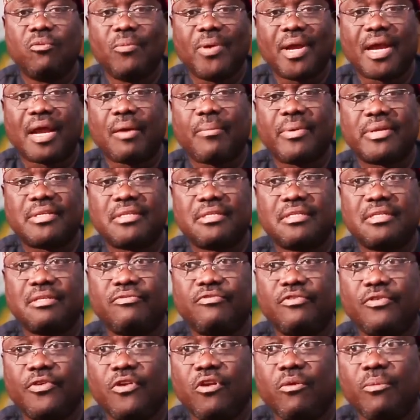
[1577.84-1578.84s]
human
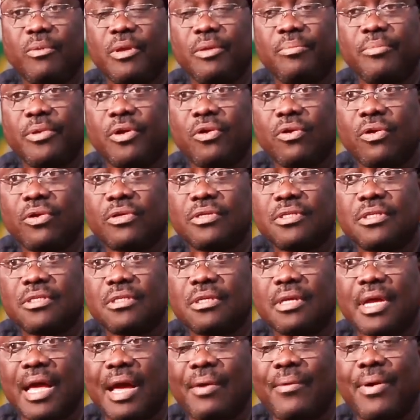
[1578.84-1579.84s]
capacity development,
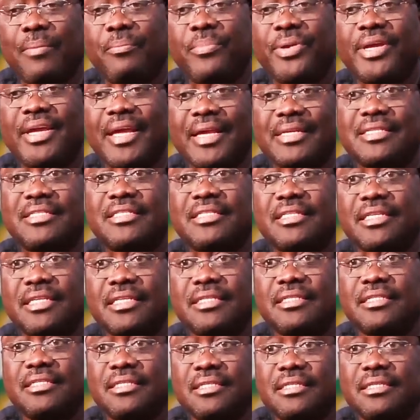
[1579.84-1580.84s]
because our biggest
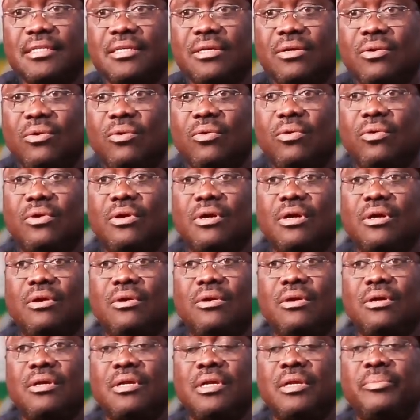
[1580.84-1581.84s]
strength
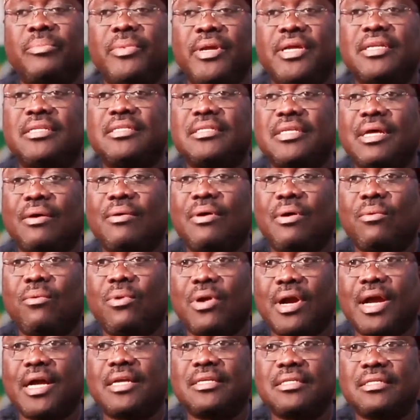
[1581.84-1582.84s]
remains our
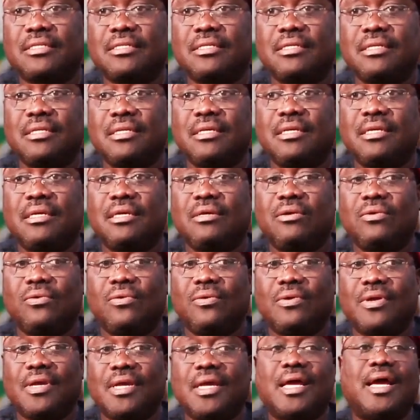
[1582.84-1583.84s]
workers.
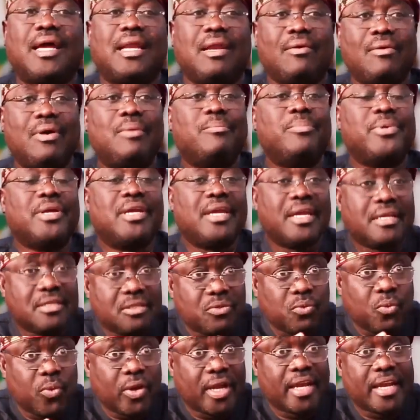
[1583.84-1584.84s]
Okay, and our
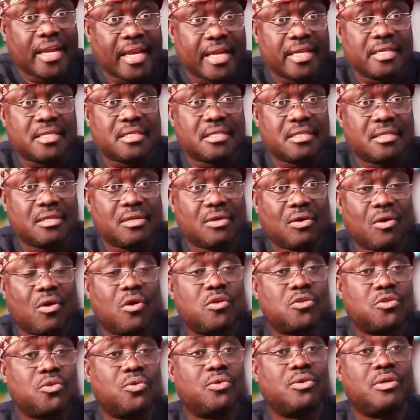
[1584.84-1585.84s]
biggest weakness
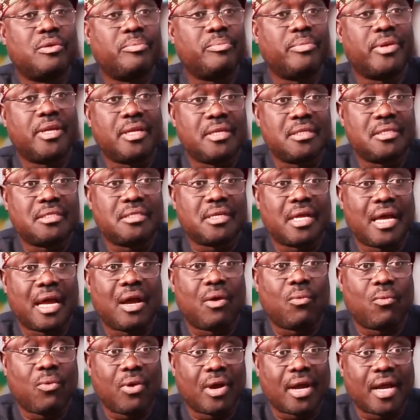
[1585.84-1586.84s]
also remains
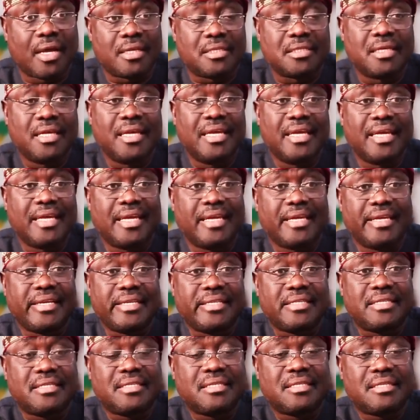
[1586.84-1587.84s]
our workers.
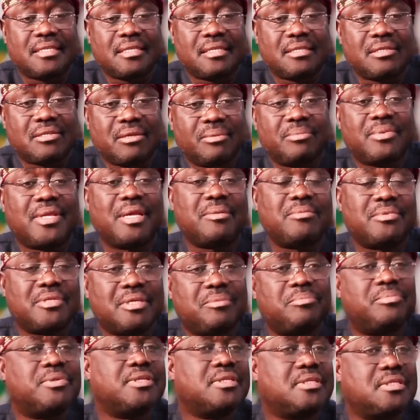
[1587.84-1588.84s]
It's
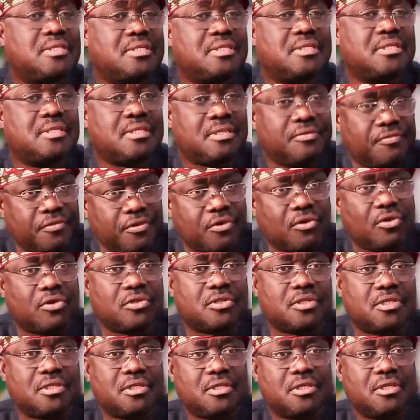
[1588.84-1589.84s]
sometimes a bit
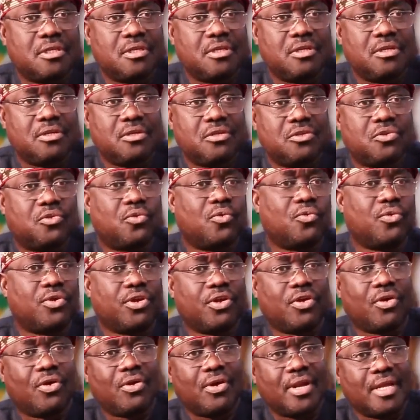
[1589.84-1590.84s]
difficult to
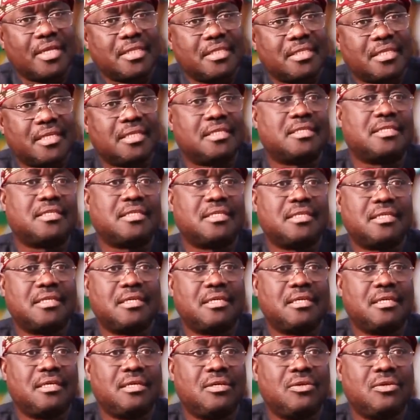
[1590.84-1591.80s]
reorientate.